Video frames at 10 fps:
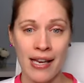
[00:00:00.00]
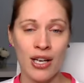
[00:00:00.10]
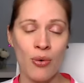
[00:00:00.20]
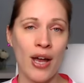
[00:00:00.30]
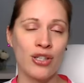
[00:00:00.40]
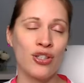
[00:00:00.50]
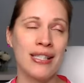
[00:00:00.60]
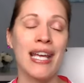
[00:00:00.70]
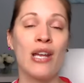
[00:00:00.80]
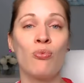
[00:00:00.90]
any
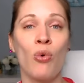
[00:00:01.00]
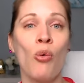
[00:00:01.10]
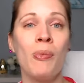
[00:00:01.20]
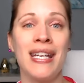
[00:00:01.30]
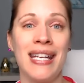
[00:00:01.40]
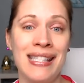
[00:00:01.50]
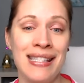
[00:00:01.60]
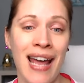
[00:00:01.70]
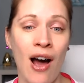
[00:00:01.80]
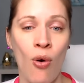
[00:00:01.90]
questions. Enrollment
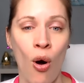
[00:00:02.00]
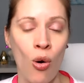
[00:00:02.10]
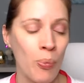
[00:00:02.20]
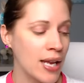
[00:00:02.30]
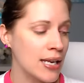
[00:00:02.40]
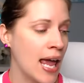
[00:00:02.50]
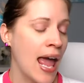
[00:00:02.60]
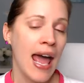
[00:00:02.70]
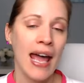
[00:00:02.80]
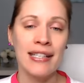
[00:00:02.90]
is now open.
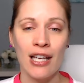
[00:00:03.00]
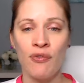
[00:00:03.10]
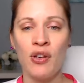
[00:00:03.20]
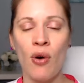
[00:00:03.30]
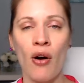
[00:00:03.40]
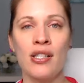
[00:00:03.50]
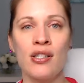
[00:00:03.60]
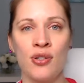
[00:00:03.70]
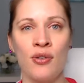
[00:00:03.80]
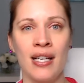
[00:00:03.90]
And if you are a
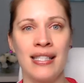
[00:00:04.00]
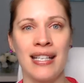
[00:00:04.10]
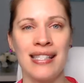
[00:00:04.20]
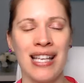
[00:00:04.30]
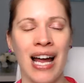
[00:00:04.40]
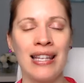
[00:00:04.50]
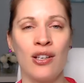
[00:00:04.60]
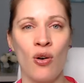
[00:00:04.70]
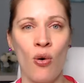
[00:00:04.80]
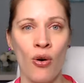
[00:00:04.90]
student inside
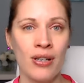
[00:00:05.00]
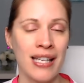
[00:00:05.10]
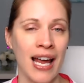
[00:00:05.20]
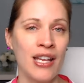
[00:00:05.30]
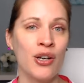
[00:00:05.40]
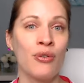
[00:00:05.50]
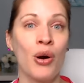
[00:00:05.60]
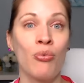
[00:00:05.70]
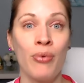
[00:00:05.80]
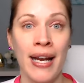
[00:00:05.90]
the course and
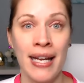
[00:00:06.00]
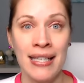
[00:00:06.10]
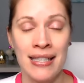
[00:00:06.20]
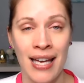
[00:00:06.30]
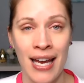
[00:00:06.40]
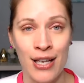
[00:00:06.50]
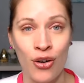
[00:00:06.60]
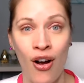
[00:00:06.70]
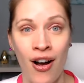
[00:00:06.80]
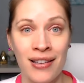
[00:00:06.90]
you're ready to take
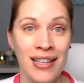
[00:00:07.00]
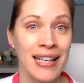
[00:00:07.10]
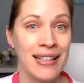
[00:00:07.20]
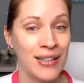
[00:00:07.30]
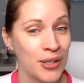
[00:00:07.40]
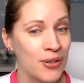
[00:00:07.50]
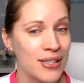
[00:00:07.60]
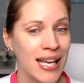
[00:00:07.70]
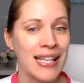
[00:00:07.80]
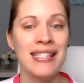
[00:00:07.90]
your online
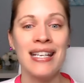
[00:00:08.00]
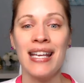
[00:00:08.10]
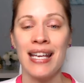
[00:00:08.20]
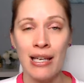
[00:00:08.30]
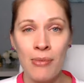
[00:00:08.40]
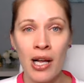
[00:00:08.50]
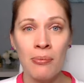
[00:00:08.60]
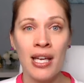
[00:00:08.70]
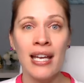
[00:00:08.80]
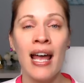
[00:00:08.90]
clinical testing,
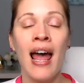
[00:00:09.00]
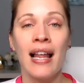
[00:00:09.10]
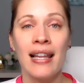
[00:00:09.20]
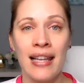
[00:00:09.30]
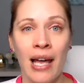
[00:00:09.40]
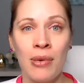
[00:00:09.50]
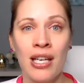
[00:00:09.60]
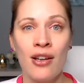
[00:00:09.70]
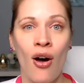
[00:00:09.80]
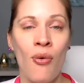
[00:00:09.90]
email me, let
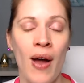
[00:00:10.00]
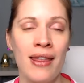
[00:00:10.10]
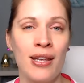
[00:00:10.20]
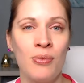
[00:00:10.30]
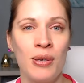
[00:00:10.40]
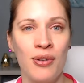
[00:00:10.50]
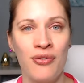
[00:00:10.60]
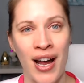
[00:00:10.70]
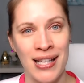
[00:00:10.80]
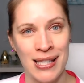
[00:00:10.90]
me know, and then we
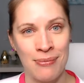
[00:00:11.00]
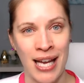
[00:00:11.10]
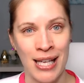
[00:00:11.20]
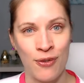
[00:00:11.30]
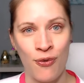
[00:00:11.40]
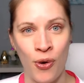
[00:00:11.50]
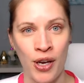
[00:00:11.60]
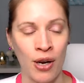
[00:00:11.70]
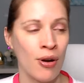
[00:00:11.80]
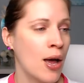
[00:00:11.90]
will find some dates
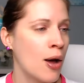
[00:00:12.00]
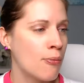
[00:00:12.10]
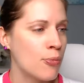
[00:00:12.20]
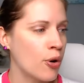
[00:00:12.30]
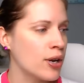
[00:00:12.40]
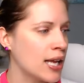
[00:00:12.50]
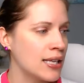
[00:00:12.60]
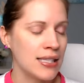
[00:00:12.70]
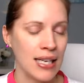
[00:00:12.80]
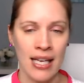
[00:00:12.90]
for you.
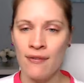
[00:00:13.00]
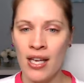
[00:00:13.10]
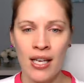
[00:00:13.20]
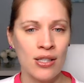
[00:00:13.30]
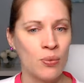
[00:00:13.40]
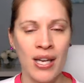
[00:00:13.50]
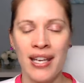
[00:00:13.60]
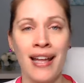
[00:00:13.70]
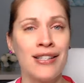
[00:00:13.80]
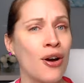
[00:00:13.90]
Mornings, evenings,
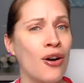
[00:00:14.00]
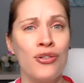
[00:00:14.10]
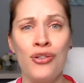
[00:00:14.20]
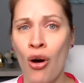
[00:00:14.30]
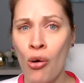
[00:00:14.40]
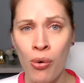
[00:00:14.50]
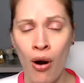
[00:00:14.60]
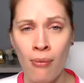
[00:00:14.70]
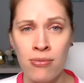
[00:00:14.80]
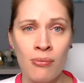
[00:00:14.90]
weekends are no
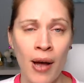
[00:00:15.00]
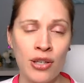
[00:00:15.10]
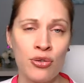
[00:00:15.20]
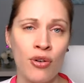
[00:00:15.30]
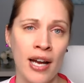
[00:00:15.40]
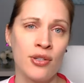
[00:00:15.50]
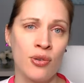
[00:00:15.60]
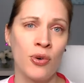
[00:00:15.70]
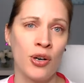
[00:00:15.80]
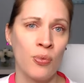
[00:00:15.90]
problem. I try
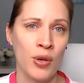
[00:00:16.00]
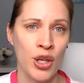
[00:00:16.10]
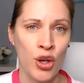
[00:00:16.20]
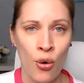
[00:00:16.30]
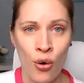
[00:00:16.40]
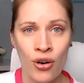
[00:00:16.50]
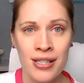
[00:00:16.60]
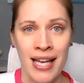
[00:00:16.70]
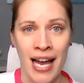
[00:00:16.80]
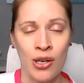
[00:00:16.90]
to work with
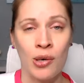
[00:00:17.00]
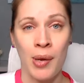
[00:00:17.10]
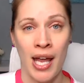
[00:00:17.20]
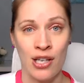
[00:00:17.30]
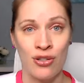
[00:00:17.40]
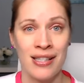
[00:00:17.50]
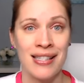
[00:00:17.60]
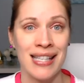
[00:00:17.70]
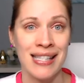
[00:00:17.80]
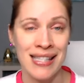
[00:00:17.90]
yours and your
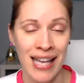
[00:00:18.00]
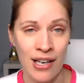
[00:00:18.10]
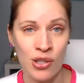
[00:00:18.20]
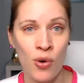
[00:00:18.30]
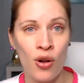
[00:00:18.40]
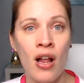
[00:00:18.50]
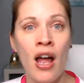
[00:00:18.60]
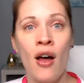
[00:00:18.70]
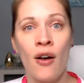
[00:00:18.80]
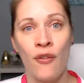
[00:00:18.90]
patient's schedule
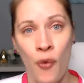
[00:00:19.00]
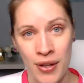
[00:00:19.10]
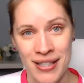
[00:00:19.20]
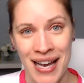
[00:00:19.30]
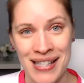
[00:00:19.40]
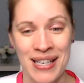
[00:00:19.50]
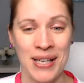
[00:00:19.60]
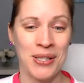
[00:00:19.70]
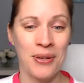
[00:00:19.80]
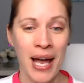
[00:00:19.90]
for the
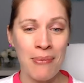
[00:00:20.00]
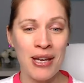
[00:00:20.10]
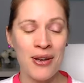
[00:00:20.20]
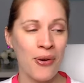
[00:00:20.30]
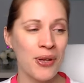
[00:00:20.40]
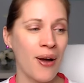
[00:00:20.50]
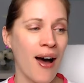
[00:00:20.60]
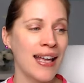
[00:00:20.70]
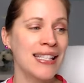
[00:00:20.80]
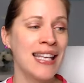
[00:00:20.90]
testing. So let me know, you
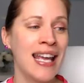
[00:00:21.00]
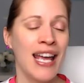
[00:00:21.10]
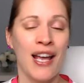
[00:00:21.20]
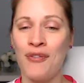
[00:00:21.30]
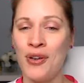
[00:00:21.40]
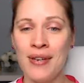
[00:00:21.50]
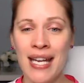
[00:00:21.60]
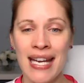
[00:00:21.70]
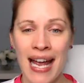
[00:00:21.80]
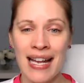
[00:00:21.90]
guys. If you
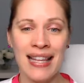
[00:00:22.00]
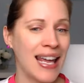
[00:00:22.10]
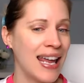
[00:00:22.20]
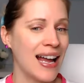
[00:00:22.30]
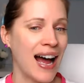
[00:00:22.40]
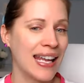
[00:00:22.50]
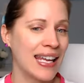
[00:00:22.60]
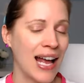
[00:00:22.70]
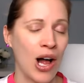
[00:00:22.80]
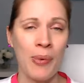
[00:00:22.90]
need anything, I
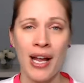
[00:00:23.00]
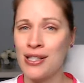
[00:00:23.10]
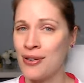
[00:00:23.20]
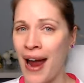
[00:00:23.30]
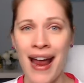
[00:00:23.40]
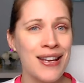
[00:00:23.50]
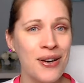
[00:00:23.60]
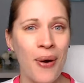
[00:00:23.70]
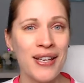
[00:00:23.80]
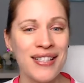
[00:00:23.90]
can help answer
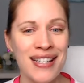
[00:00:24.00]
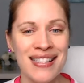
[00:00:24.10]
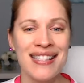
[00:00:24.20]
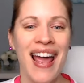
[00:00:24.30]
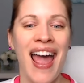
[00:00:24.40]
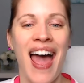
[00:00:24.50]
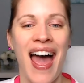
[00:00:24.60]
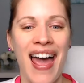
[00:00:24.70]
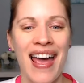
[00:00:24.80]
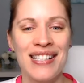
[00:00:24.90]
any questions,
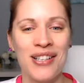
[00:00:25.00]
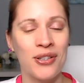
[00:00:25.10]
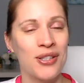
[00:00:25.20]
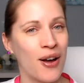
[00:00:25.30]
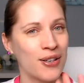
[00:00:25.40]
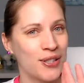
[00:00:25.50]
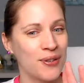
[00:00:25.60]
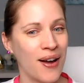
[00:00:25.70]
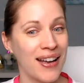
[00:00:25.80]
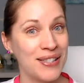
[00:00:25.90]
and I'll talk
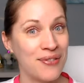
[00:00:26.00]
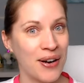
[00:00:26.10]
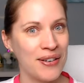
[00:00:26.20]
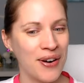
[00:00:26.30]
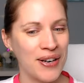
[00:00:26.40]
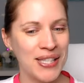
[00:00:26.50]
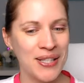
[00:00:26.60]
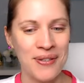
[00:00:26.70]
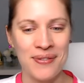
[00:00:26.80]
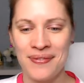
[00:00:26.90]
to you guys very, very
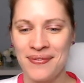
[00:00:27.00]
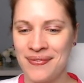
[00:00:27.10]
soon.